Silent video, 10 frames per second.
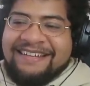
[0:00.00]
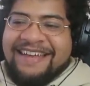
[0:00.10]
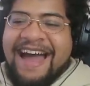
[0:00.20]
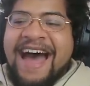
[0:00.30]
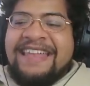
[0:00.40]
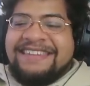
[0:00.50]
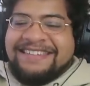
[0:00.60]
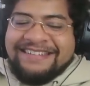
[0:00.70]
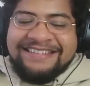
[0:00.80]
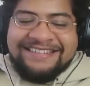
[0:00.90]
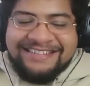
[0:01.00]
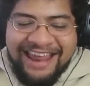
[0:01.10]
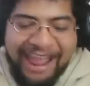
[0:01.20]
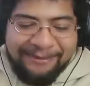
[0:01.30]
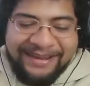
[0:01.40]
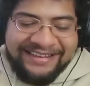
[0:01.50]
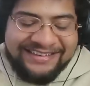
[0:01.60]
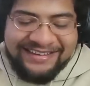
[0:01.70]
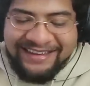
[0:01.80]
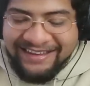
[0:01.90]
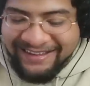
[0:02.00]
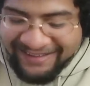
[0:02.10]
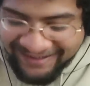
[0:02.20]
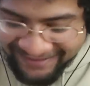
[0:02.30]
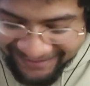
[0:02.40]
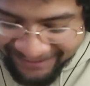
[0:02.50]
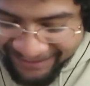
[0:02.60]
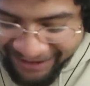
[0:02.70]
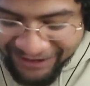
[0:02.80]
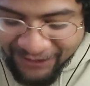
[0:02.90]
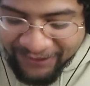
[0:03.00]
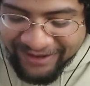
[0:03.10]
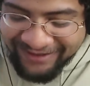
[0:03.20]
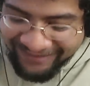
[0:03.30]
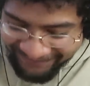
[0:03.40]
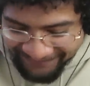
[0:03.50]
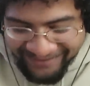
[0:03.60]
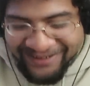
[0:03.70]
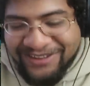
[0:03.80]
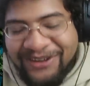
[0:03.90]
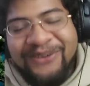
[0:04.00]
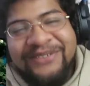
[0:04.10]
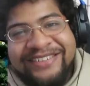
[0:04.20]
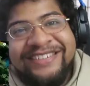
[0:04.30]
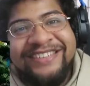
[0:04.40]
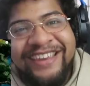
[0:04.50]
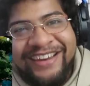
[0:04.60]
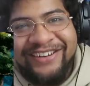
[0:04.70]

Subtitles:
God damn it. Are you serious,